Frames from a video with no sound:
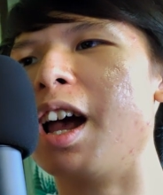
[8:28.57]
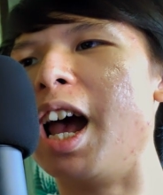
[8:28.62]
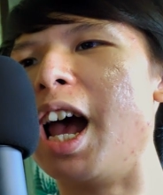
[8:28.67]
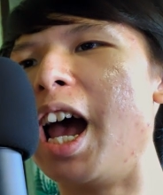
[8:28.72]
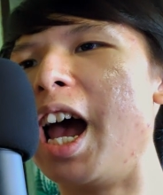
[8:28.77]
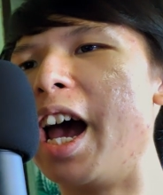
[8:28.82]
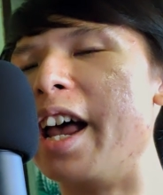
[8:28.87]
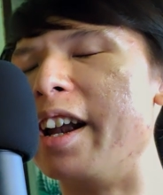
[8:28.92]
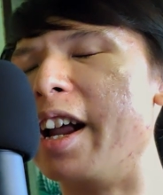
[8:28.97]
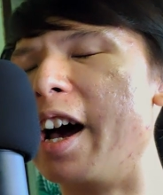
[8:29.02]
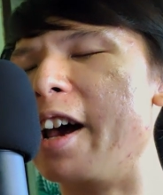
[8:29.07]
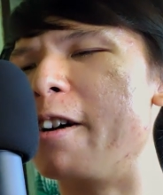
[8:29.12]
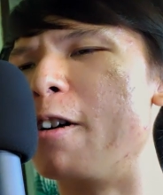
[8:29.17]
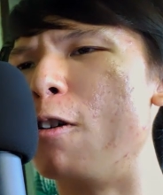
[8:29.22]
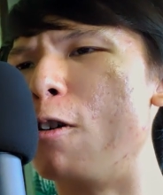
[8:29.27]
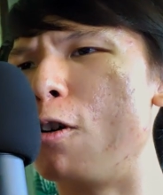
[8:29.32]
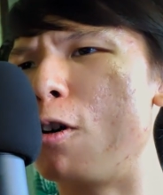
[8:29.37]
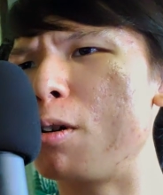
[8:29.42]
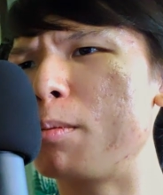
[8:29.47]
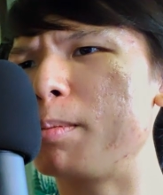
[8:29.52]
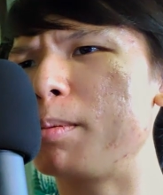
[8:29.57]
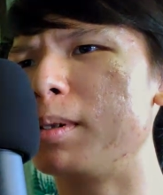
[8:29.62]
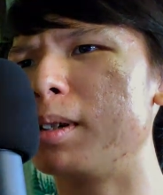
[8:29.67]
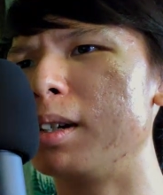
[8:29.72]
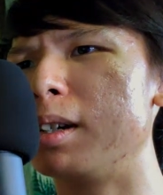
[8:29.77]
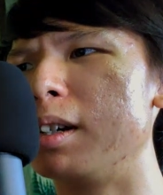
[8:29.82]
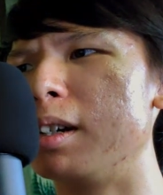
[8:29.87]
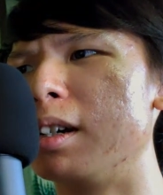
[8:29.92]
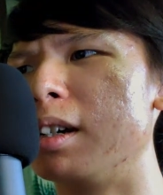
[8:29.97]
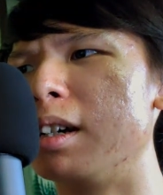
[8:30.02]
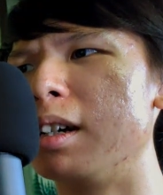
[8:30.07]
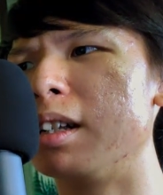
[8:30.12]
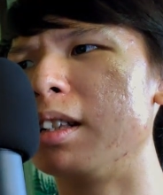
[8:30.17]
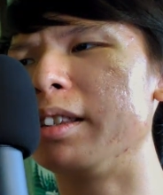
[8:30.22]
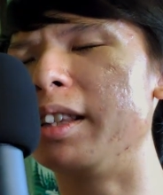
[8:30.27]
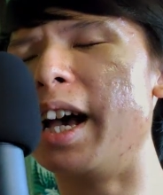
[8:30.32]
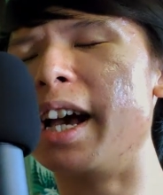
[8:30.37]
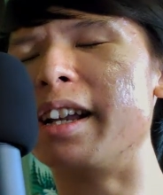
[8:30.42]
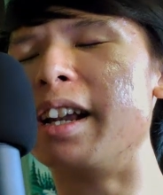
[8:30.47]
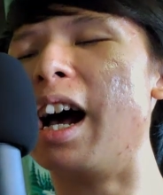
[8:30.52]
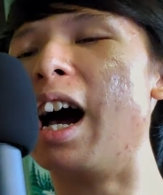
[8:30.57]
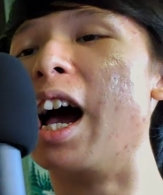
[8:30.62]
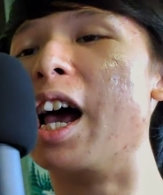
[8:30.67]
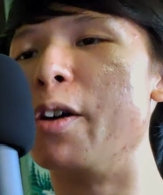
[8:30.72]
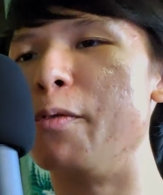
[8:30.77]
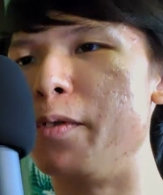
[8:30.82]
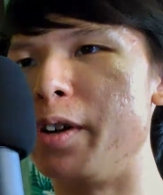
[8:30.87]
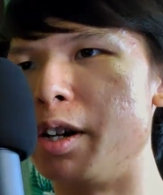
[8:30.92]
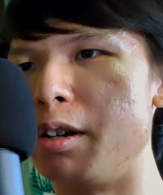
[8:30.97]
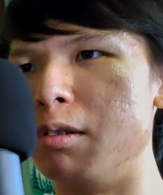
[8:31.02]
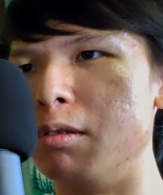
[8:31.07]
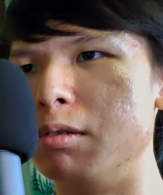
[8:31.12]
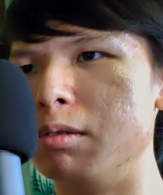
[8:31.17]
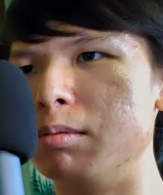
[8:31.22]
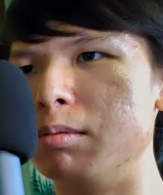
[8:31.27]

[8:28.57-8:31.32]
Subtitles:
And I hope that I will.